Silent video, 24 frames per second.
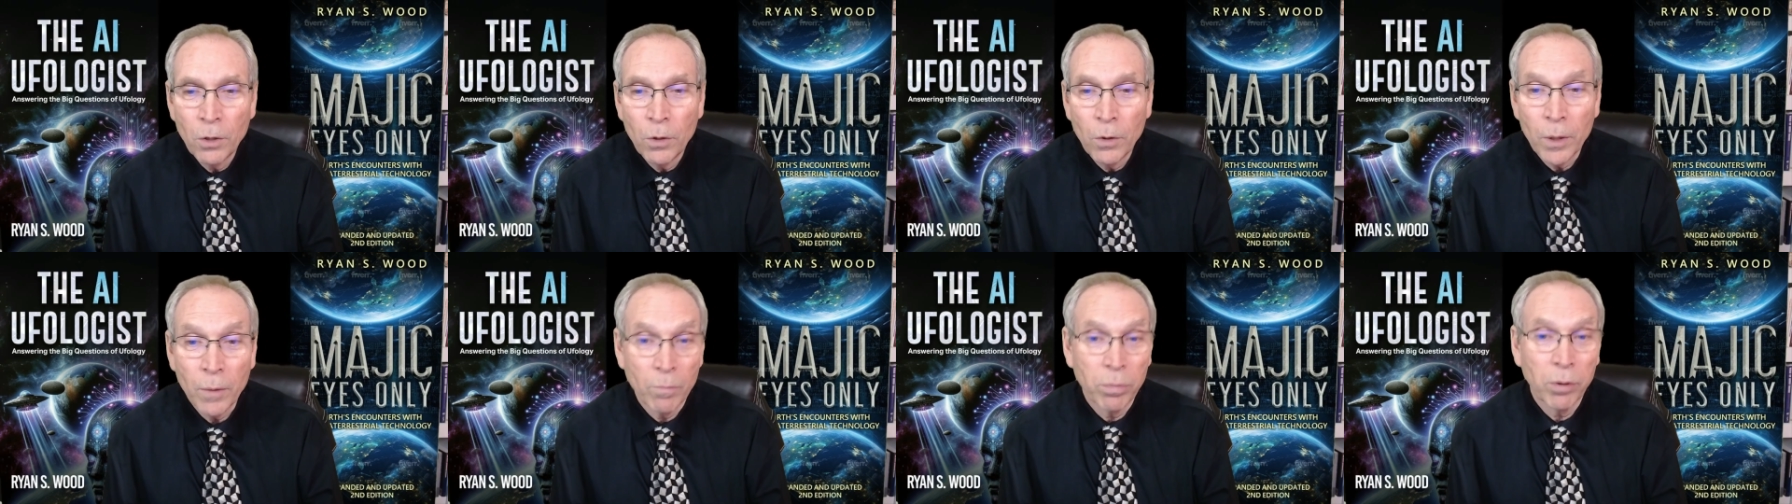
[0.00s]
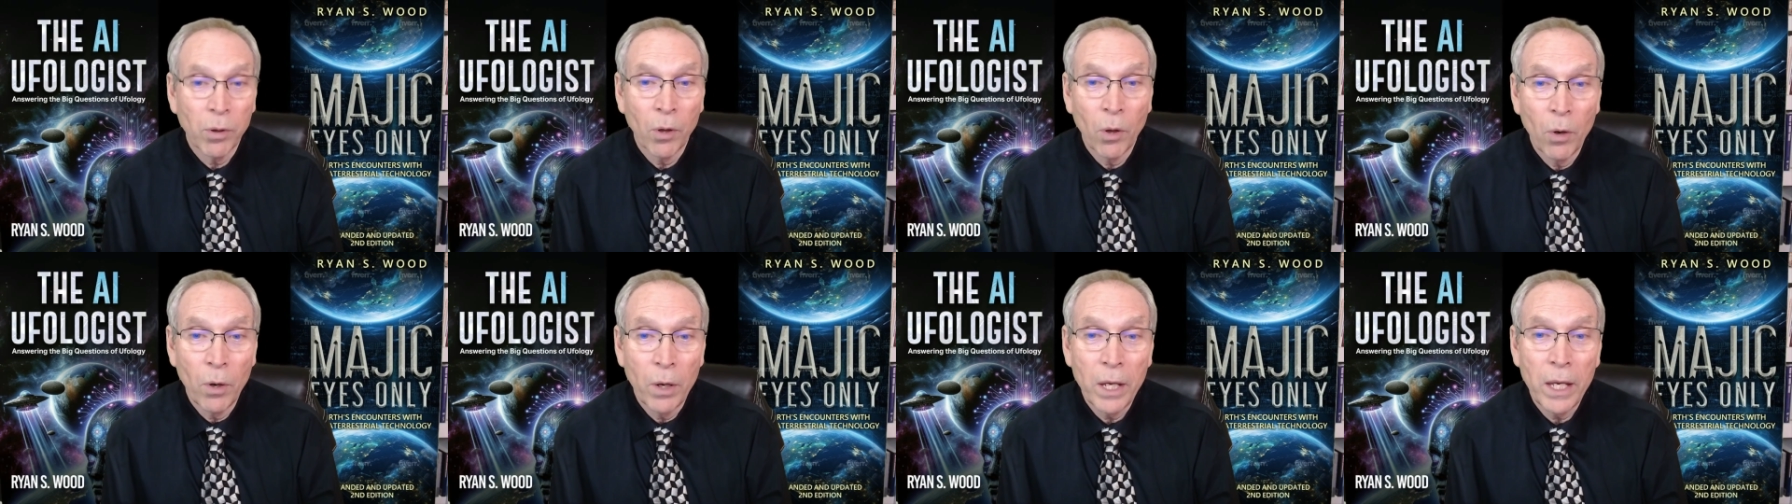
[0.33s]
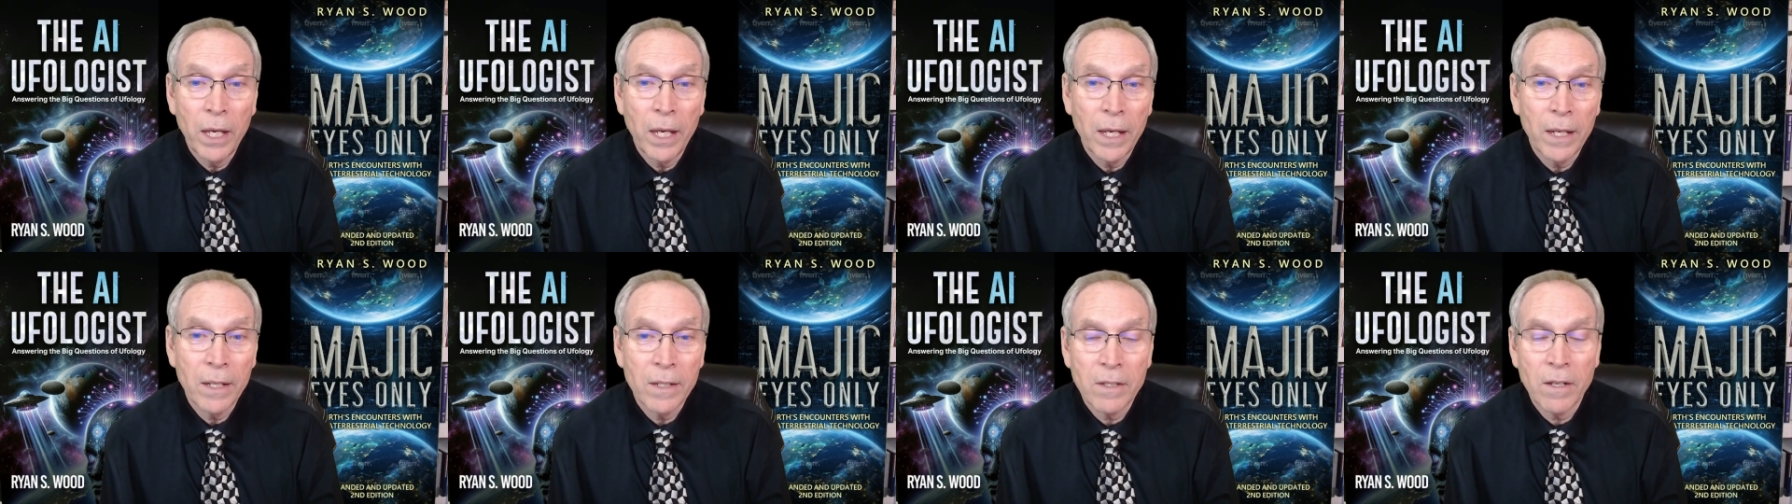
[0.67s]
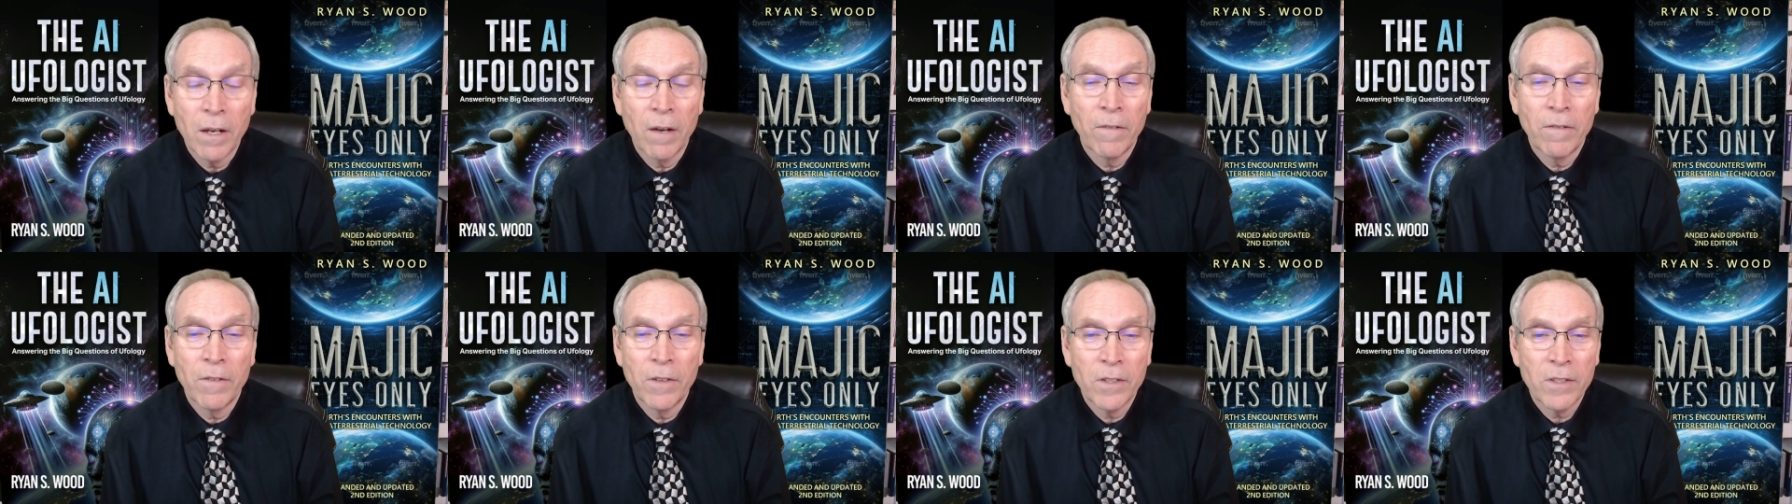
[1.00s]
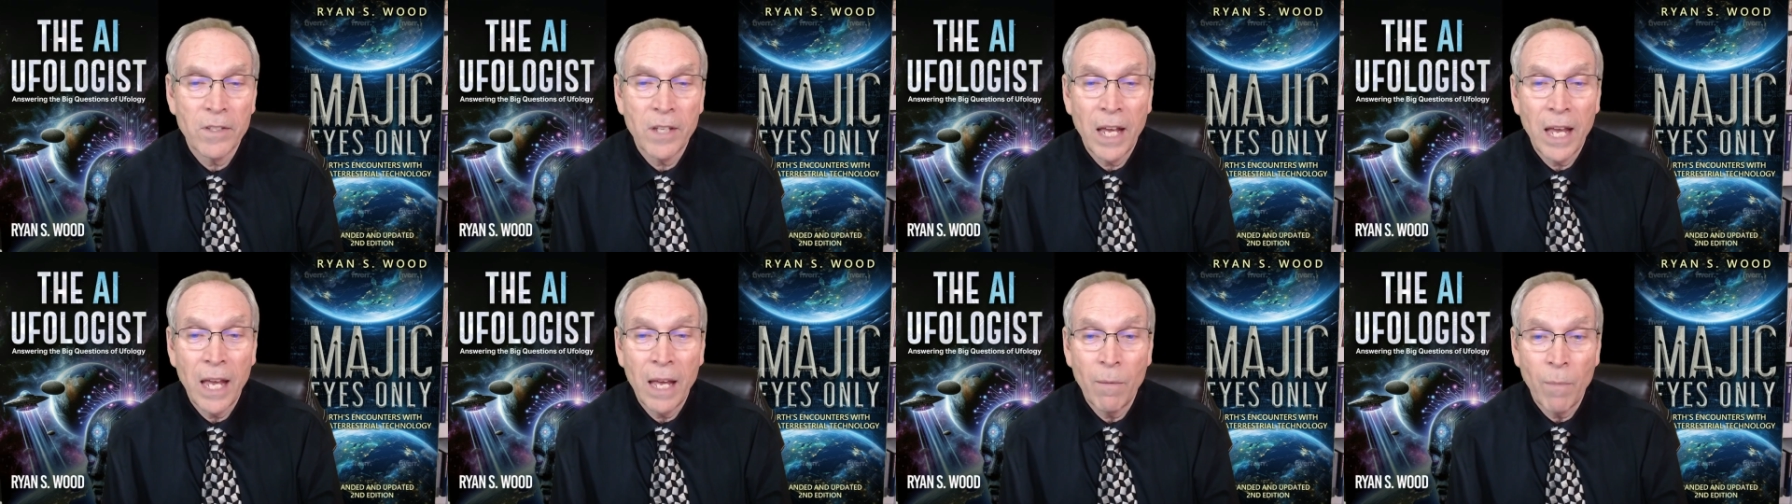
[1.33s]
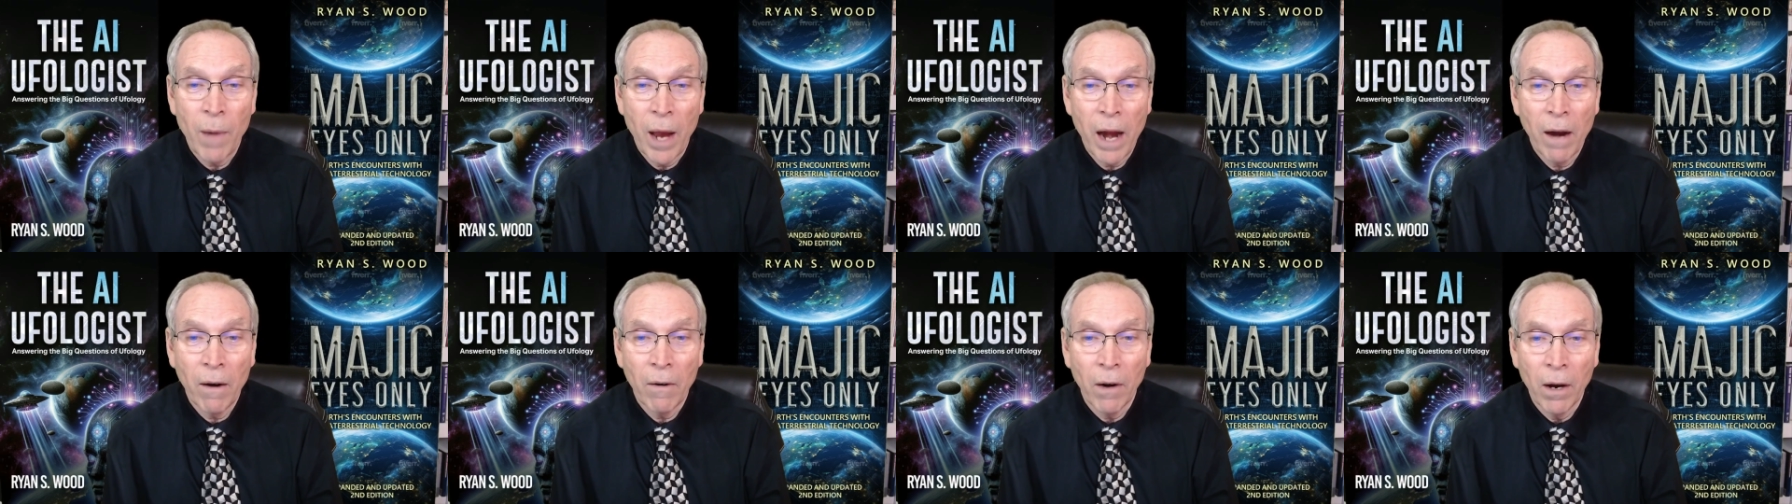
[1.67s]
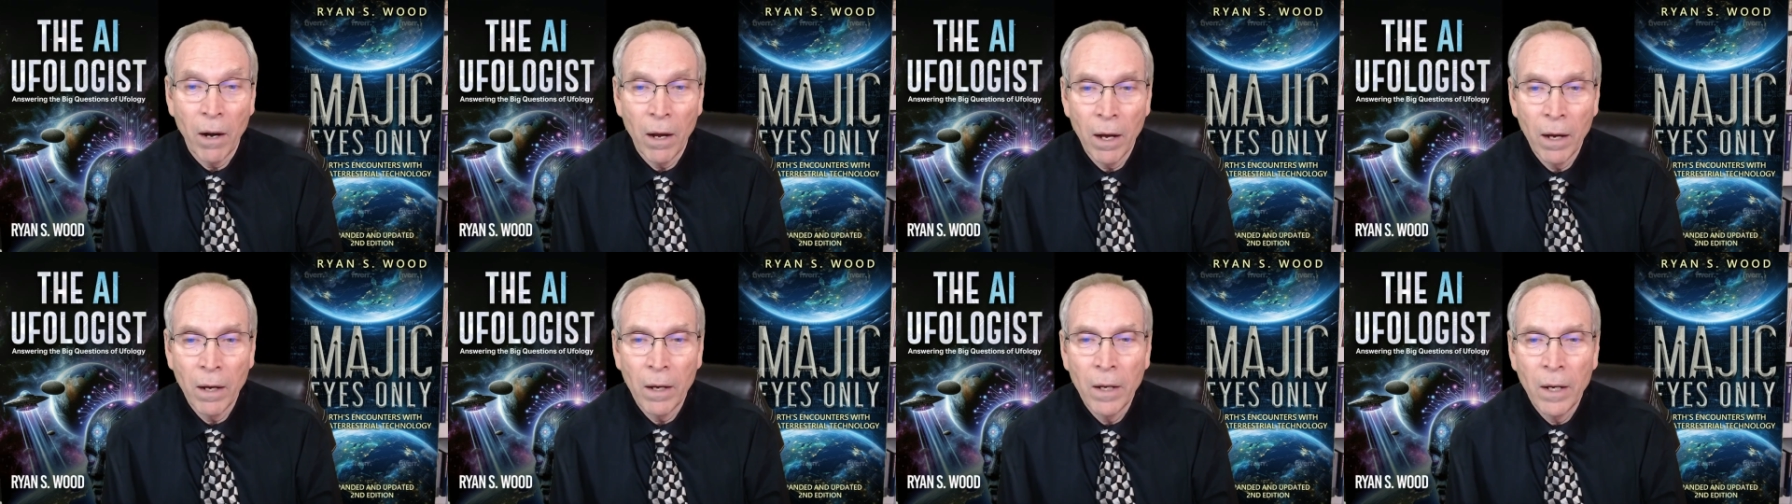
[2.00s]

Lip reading: employees of the same era.